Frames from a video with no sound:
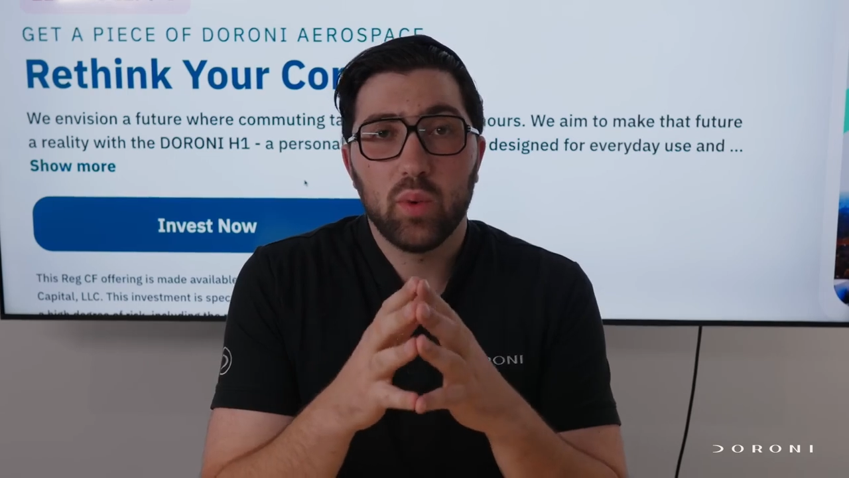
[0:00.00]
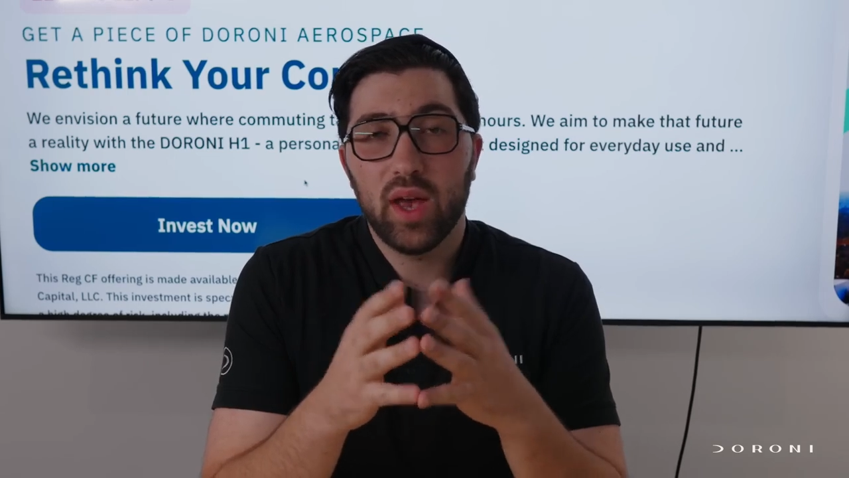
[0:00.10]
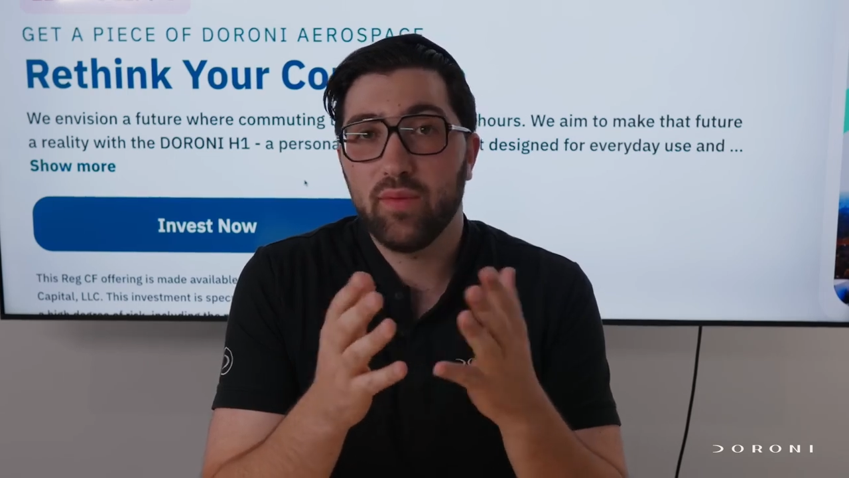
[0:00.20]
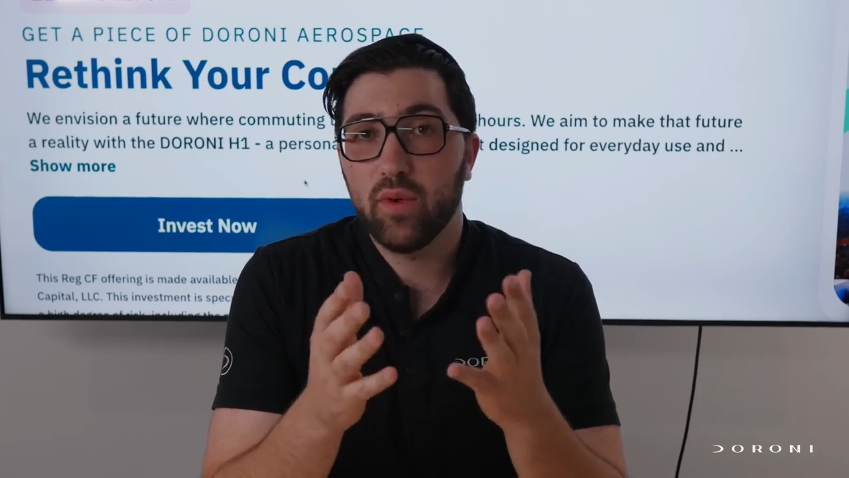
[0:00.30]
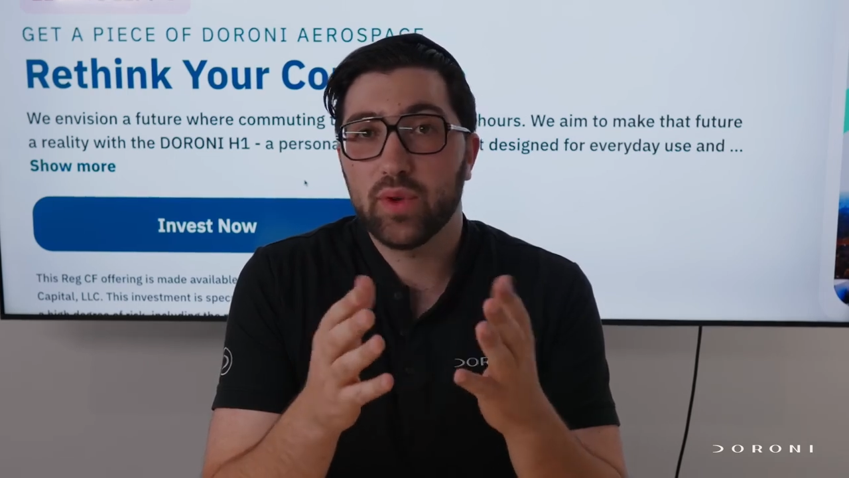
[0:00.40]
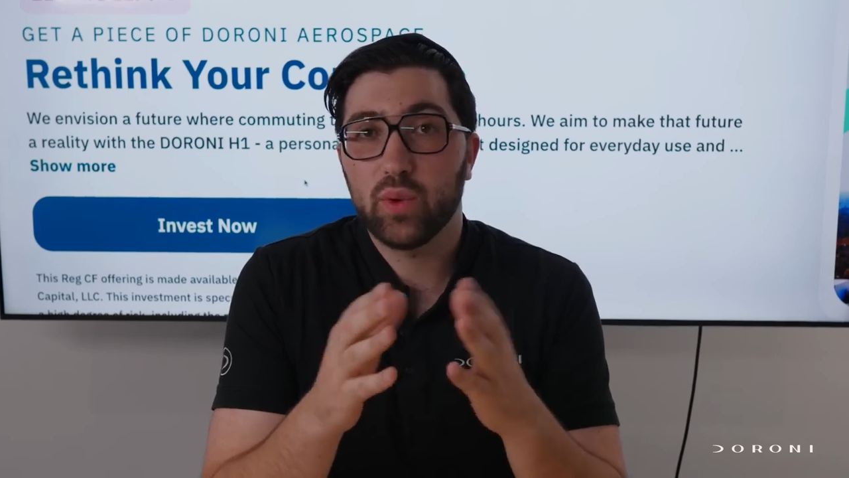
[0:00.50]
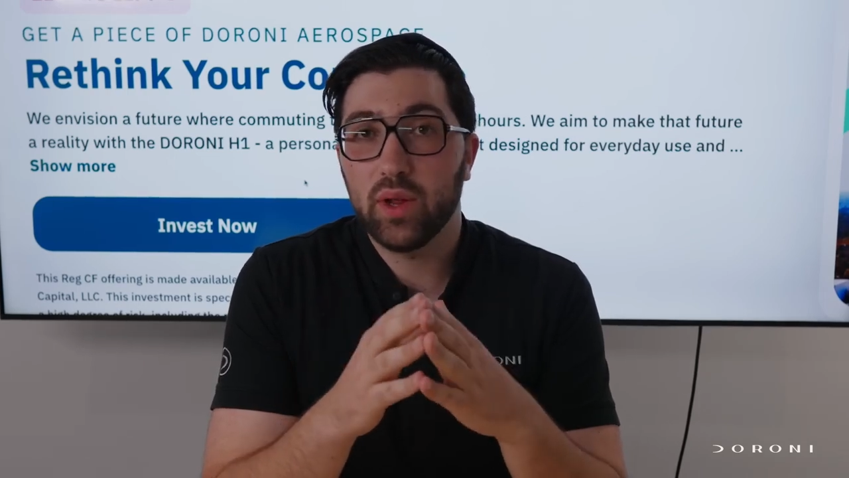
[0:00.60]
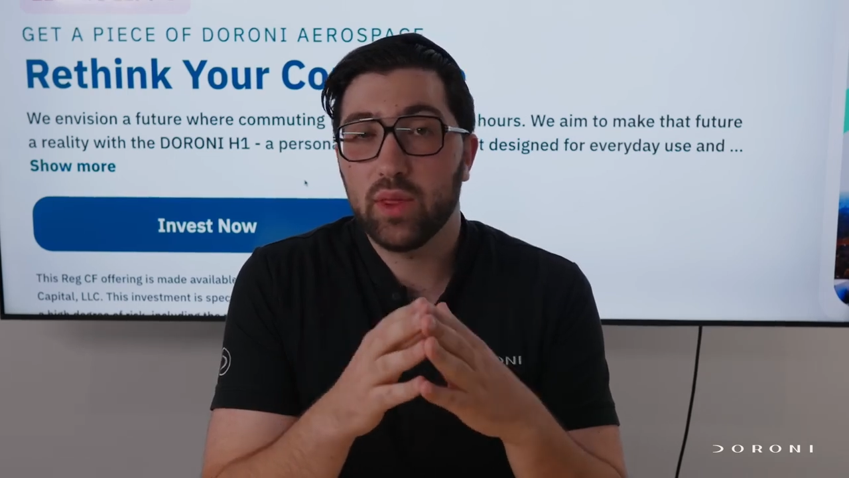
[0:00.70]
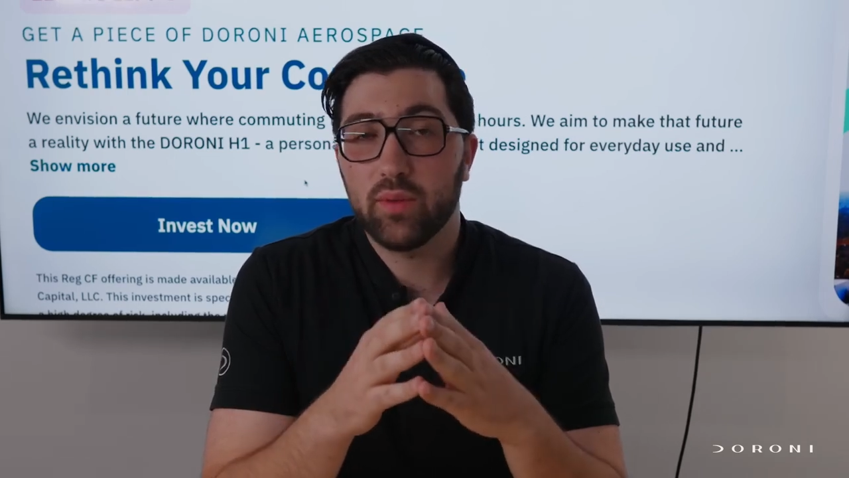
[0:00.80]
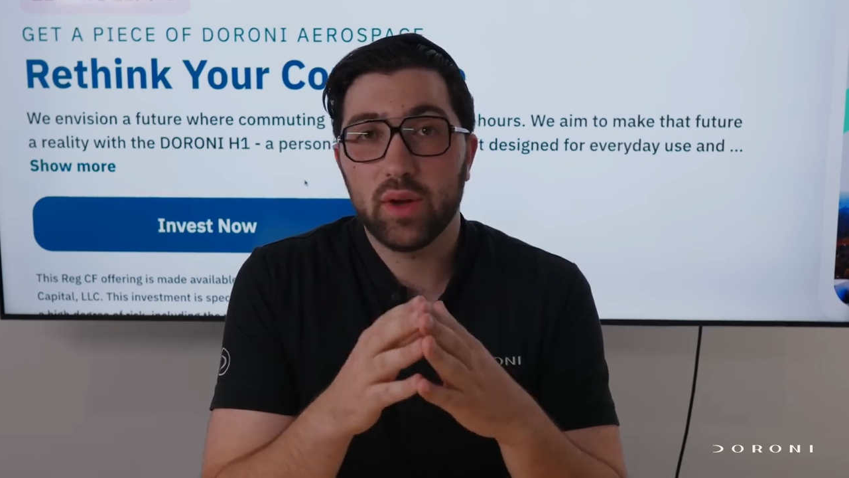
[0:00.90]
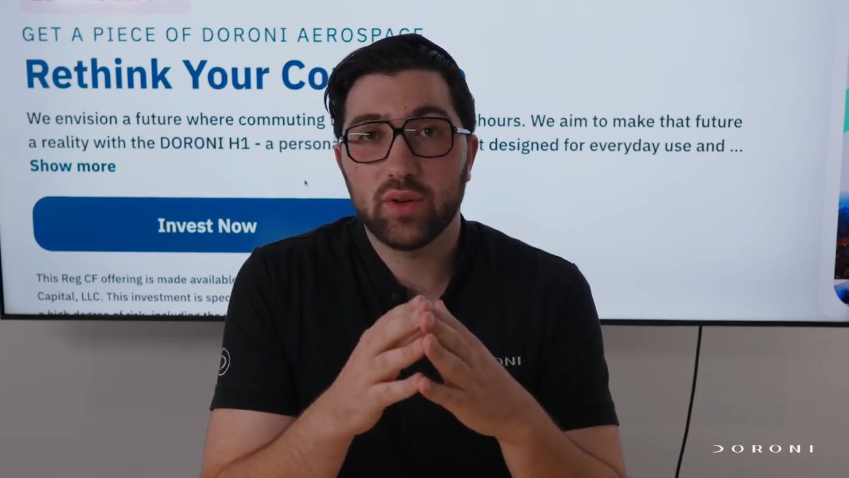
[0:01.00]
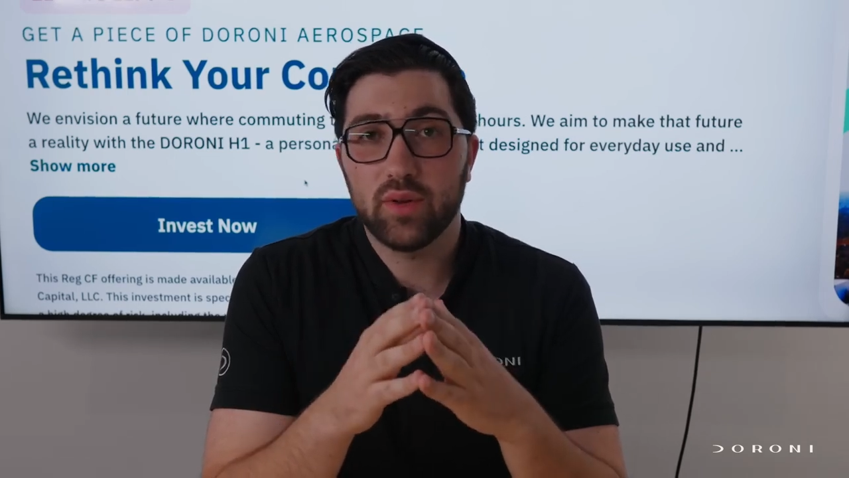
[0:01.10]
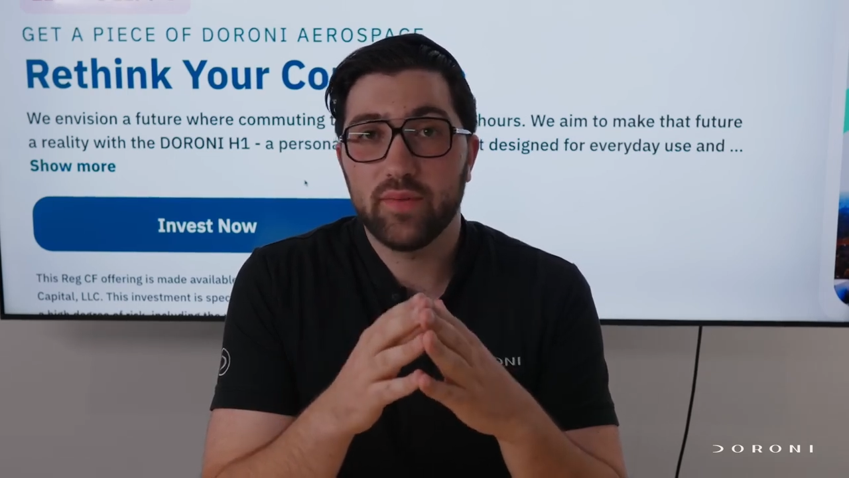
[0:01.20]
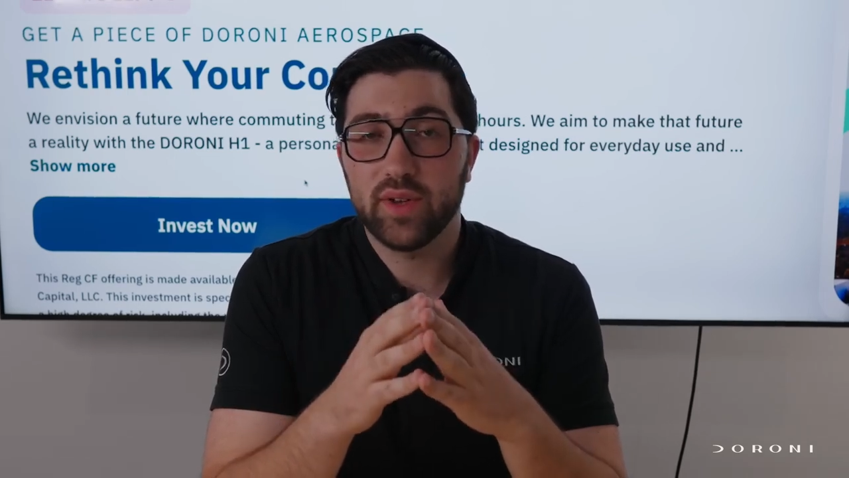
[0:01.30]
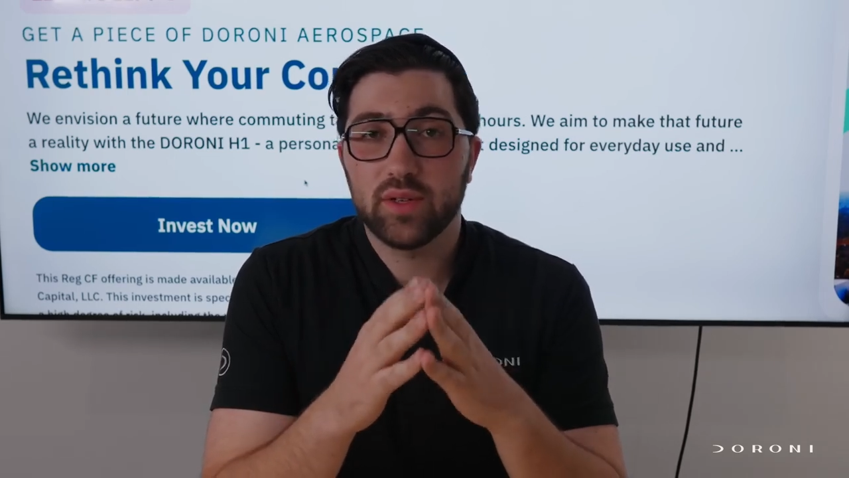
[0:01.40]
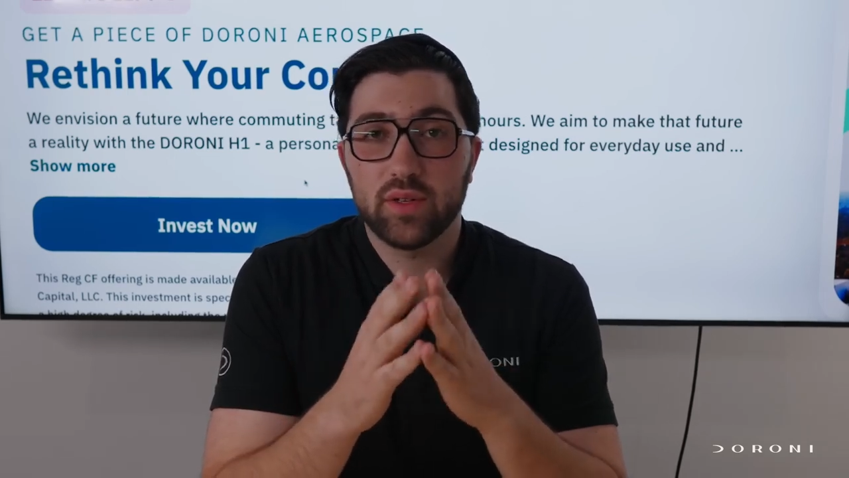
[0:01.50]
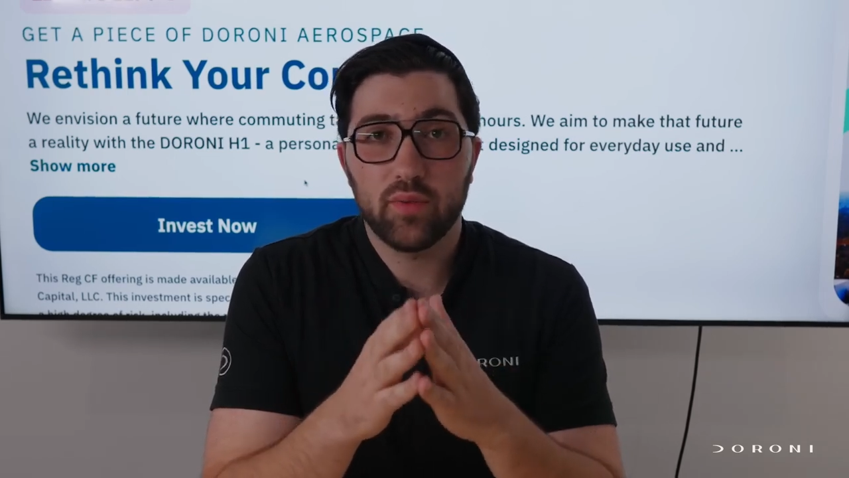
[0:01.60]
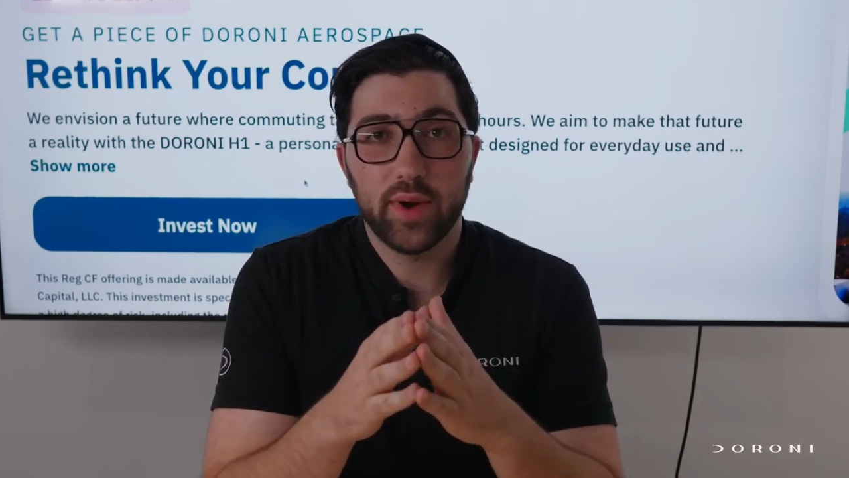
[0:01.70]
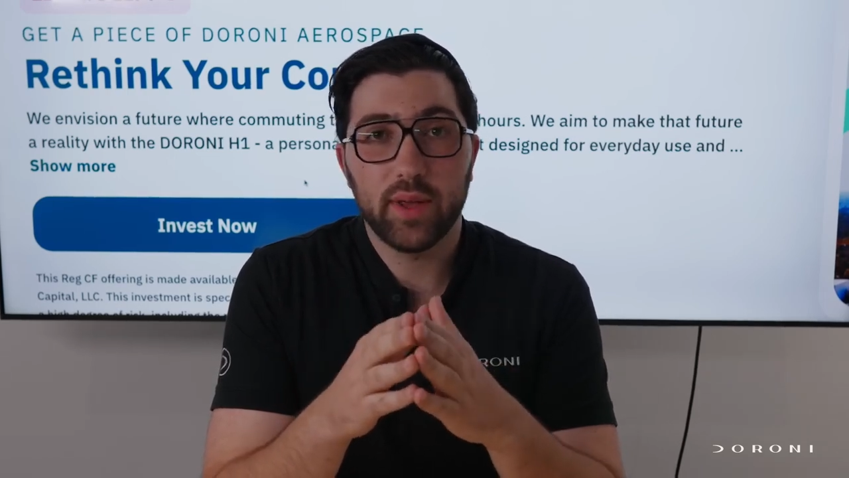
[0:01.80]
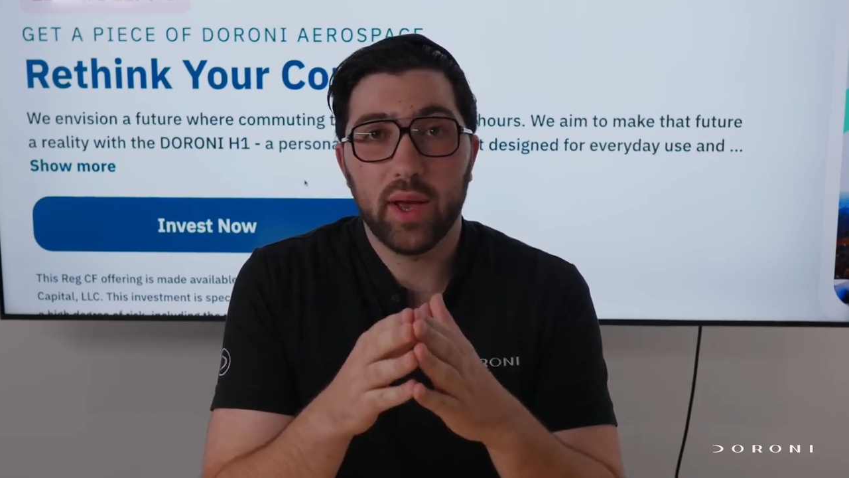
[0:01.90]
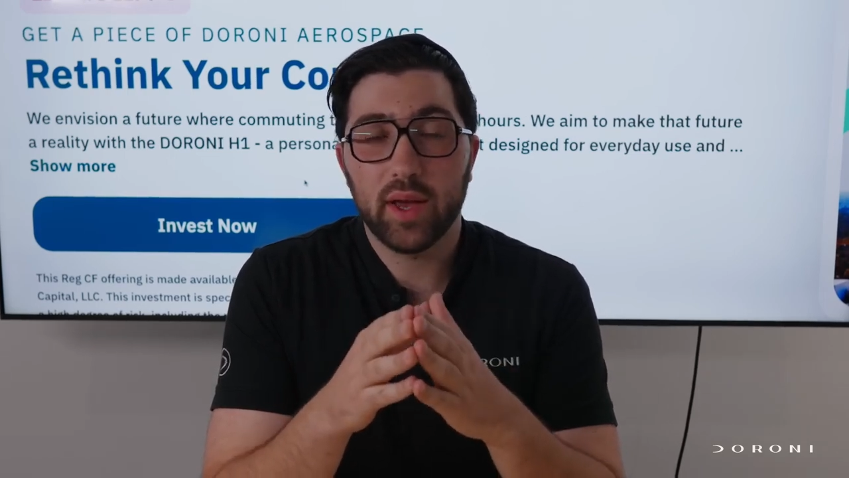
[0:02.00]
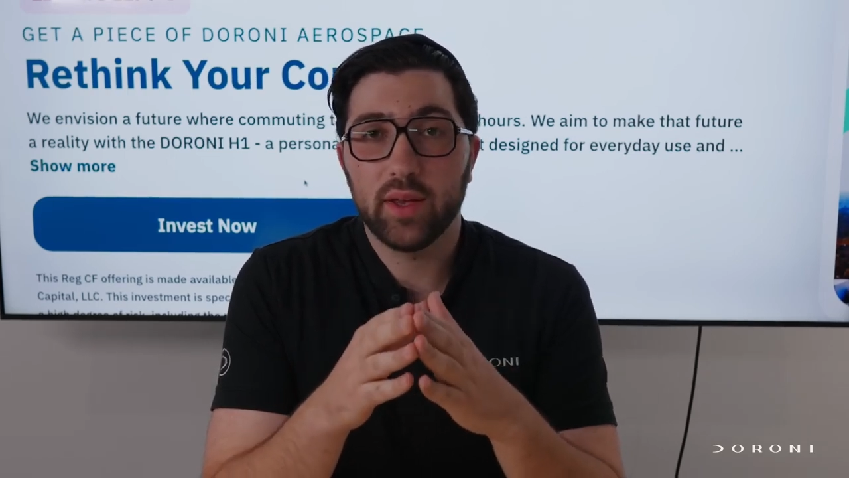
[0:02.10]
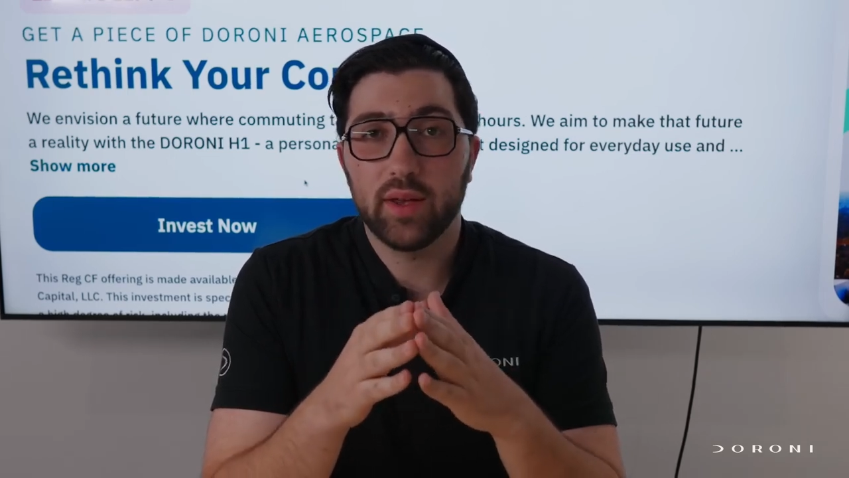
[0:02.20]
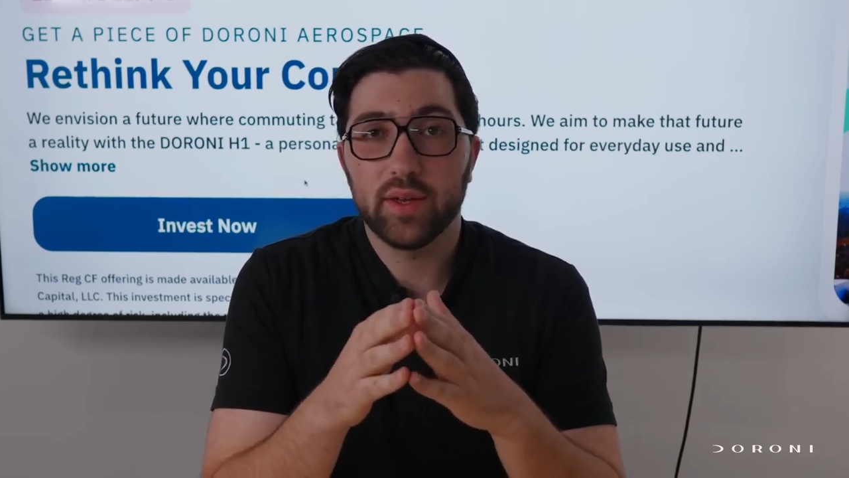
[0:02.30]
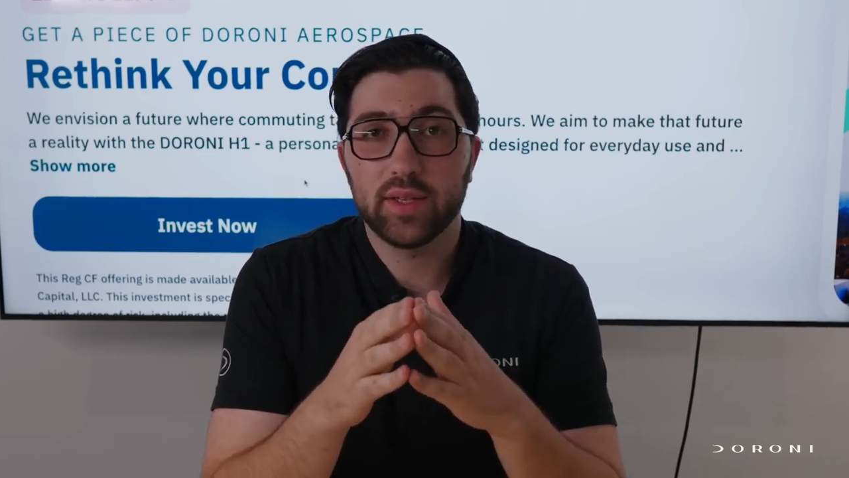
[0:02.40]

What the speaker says: We have over 2,300 investors already backing